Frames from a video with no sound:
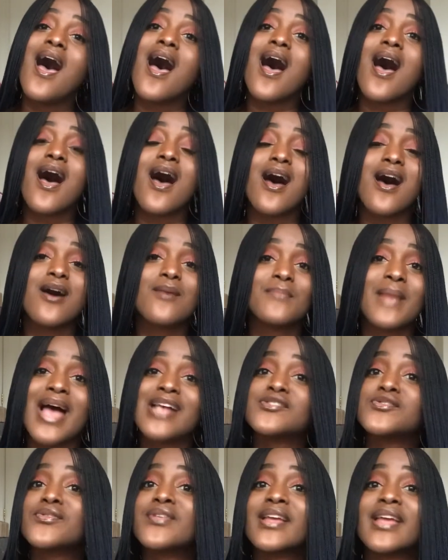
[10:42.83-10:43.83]

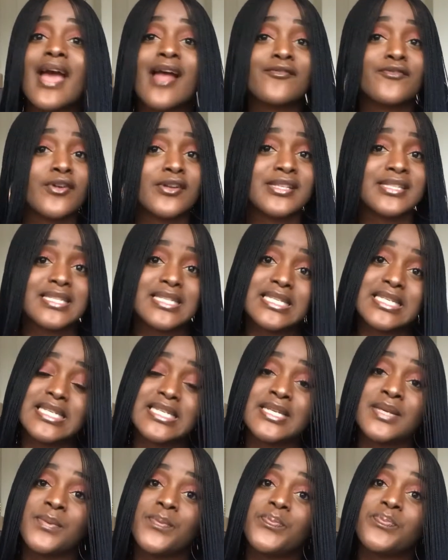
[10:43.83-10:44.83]
As for the Kat Von
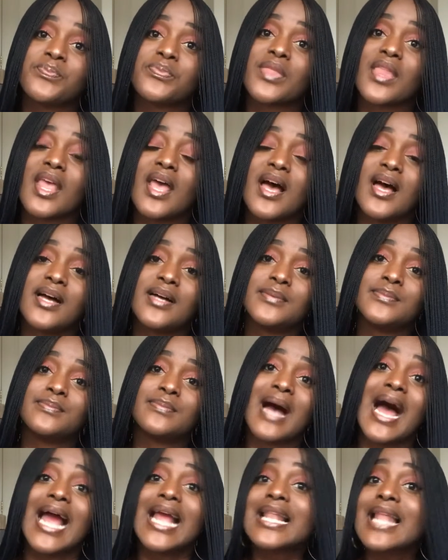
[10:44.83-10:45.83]
D
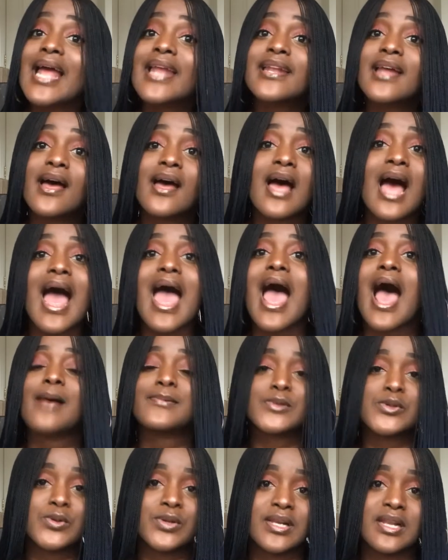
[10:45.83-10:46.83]
eyeliner, I
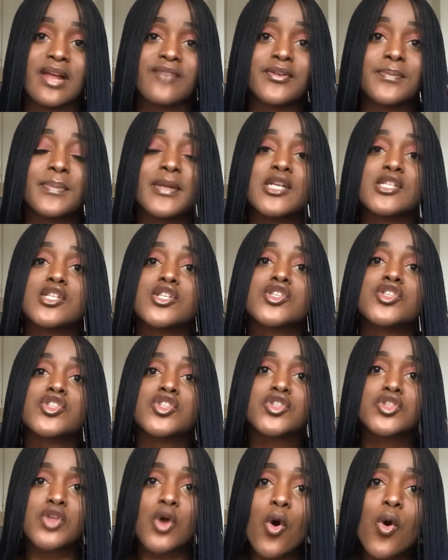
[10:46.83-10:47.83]
absolutely love it because it's
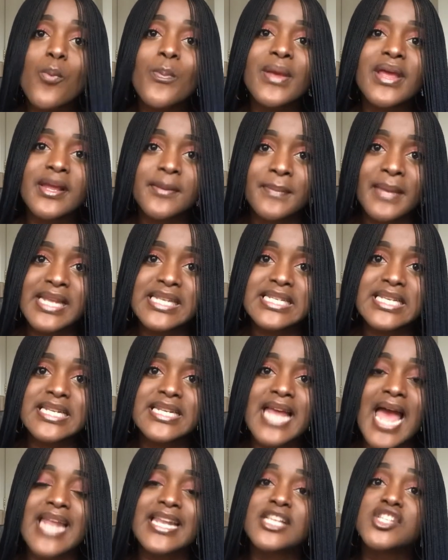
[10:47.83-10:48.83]
so
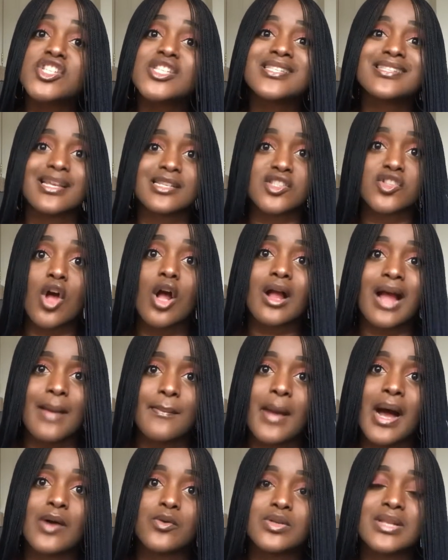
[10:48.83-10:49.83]
pigmented and it just does not
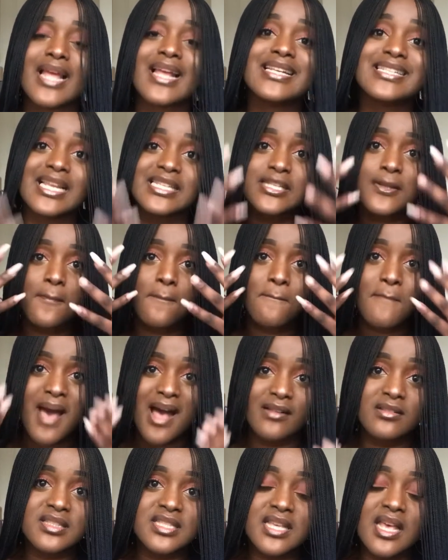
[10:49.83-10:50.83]
come out. Like, it doesn't
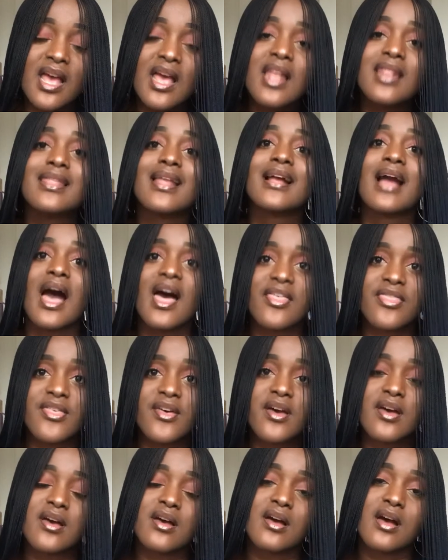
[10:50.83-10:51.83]
melt like
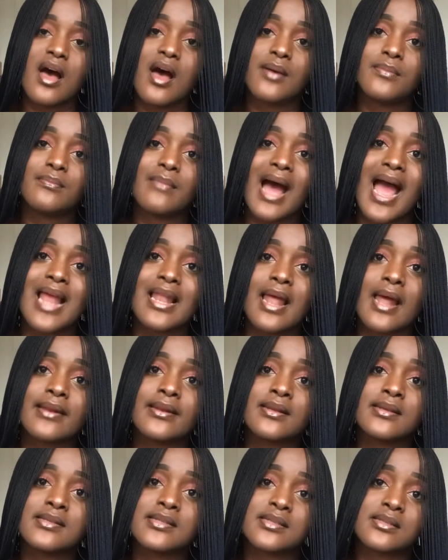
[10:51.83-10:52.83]
other
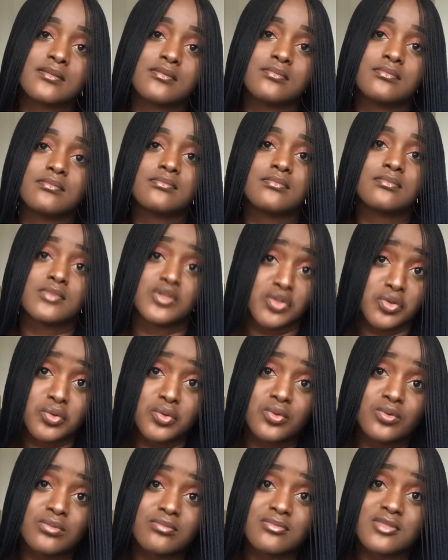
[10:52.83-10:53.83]
eyeliners
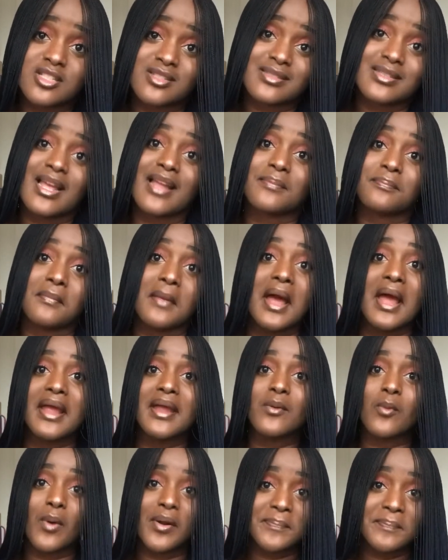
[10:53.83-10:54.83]
do, just like
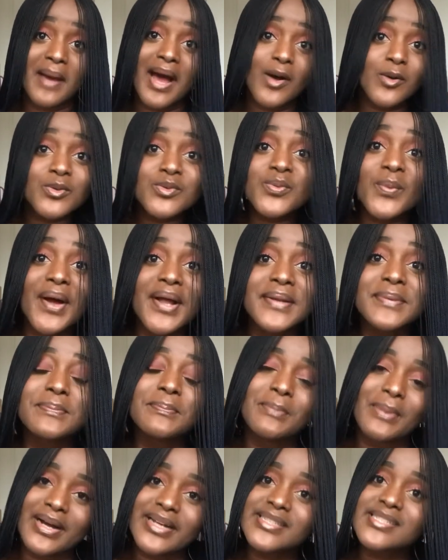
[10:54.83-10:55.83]
my £1 one.
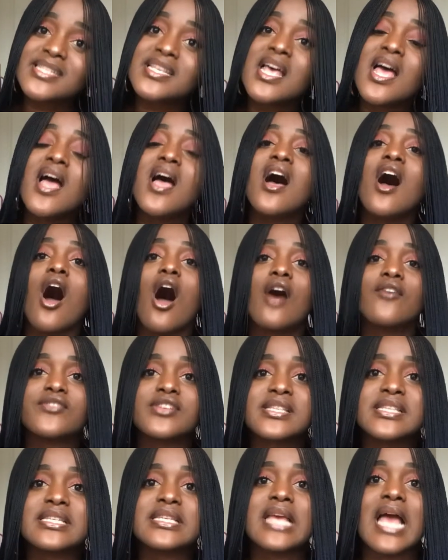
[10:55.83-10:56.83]
But
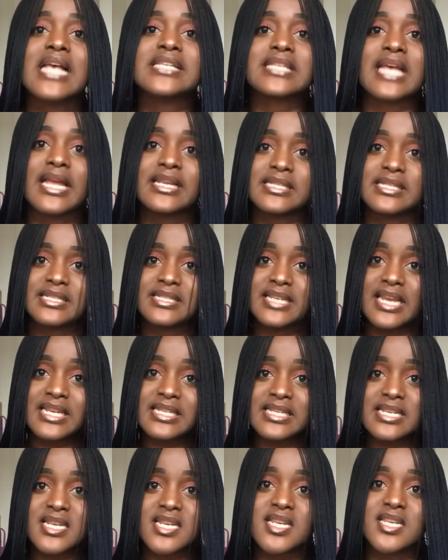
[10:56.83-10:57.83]
obviously, as I
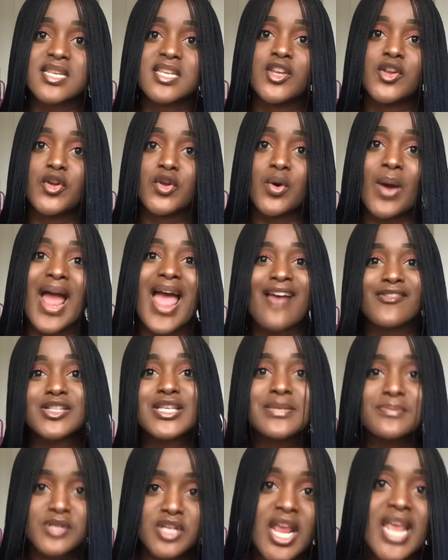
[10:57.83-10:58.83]
stated, you know, I have to
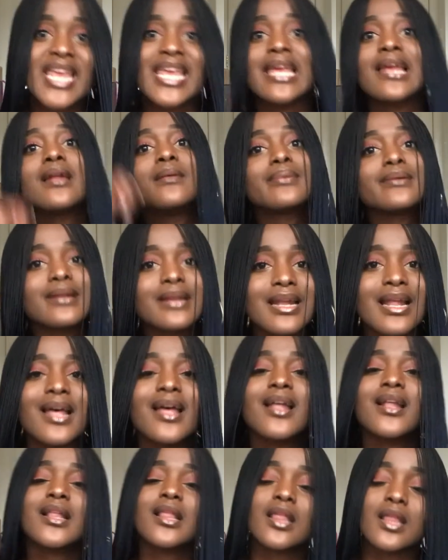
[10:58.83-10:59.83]
keep shaking it.
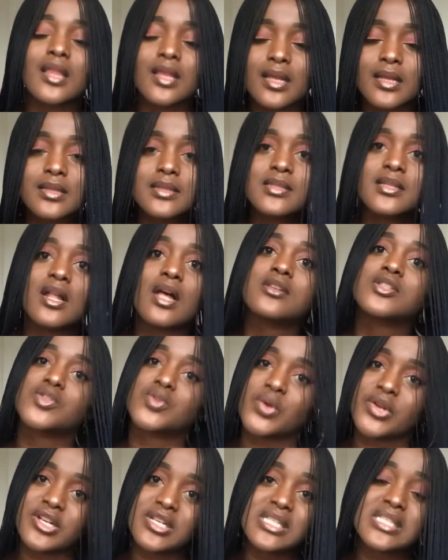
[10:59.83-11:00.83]
It's long
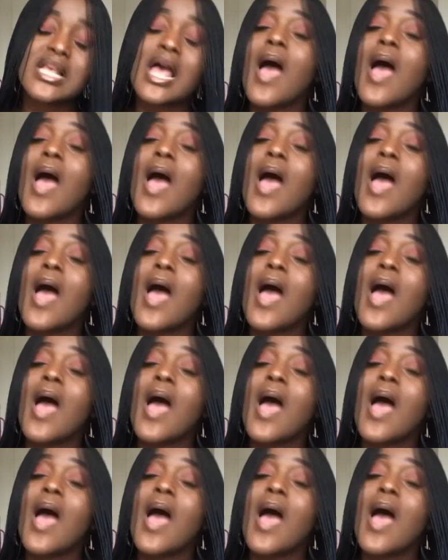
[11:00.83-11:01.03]
stories.